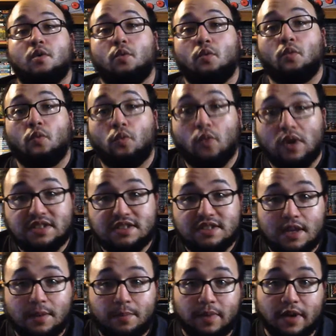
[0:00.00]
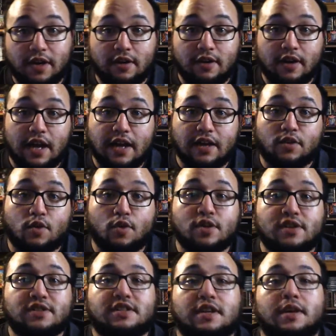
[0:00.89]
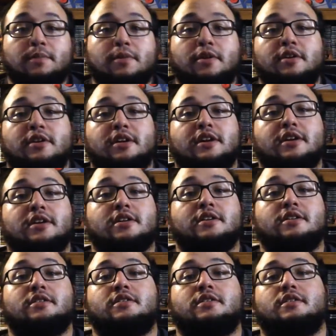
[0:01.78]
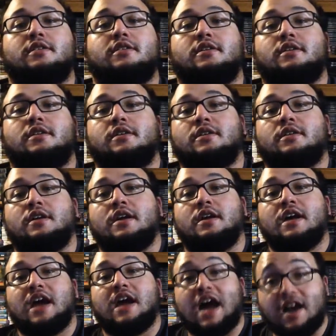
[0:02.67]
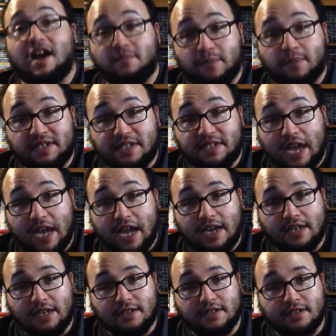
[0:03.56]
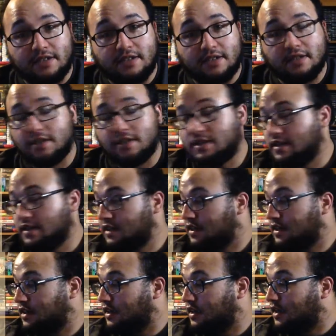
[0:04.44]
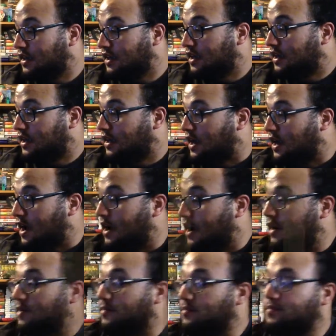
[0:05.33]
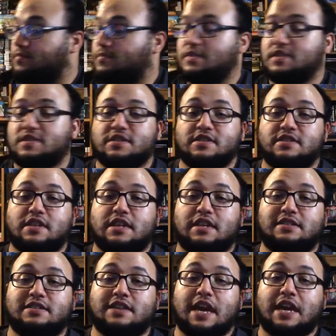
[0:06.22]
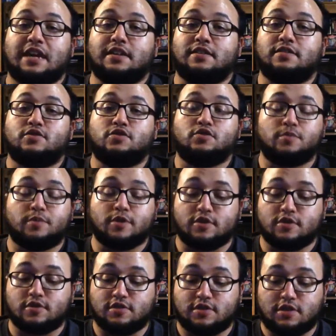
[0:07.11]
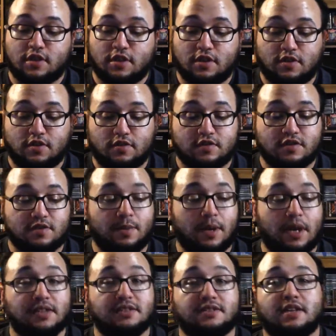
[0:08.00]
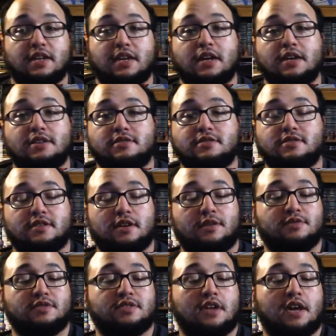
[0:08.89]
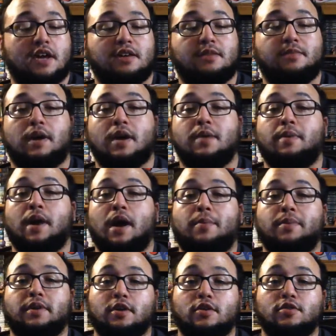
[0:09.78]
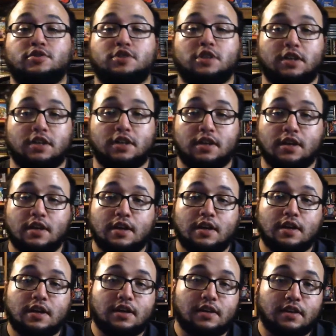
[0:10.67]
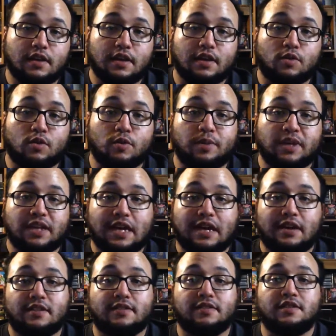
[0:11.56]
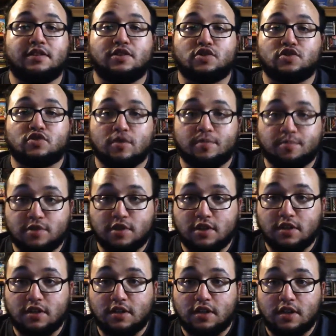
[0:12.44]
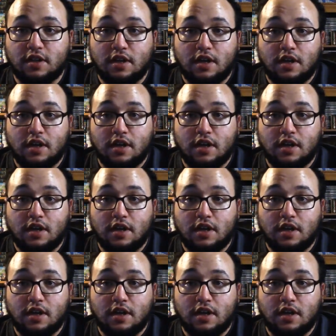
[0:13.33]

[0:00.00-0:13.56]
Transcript: What's up, Internet? Cory Zamier here. I've been tagged. Um, this is a Tagging Tubers response, I guess. I was tagged by Papa Yoshi. Link will be down in the description.